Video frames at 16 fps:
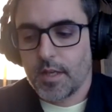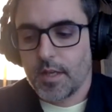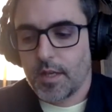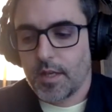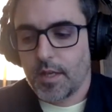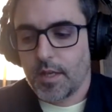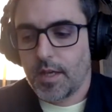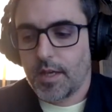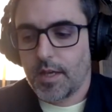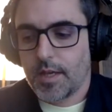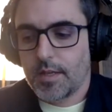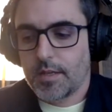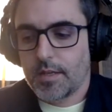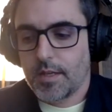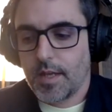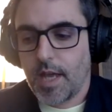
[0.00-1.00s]

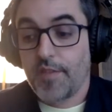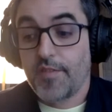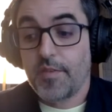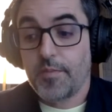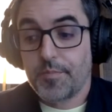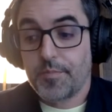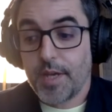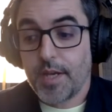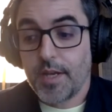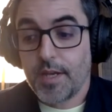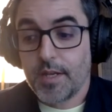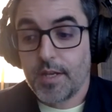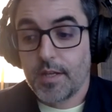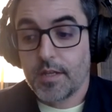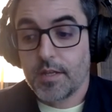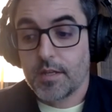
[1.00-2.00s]
And having
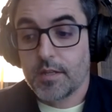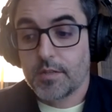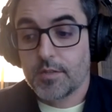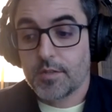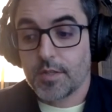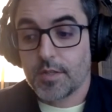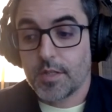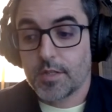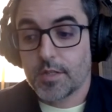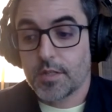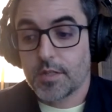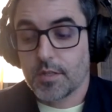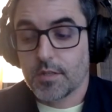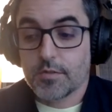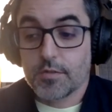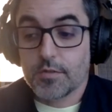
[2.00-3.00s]
been
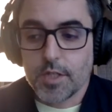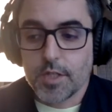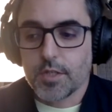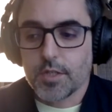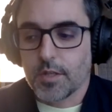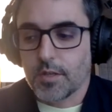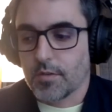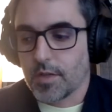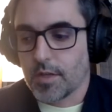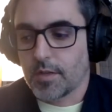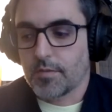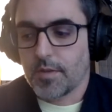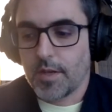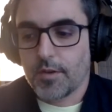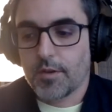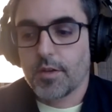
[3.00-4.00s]
traditionally, or like
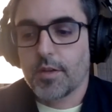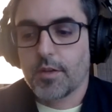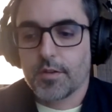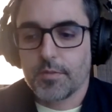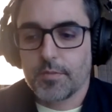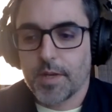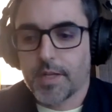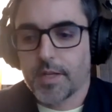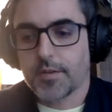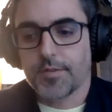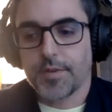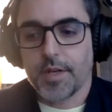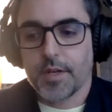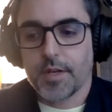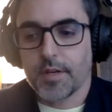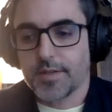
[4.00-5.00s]
earlier in my
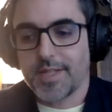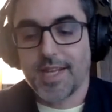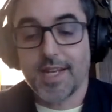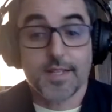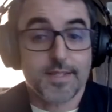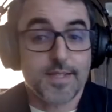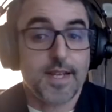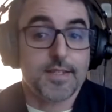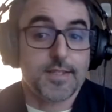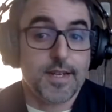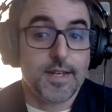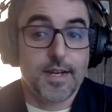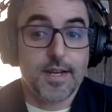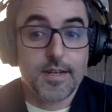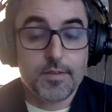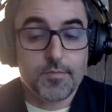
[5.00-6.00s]
career, a data science guy,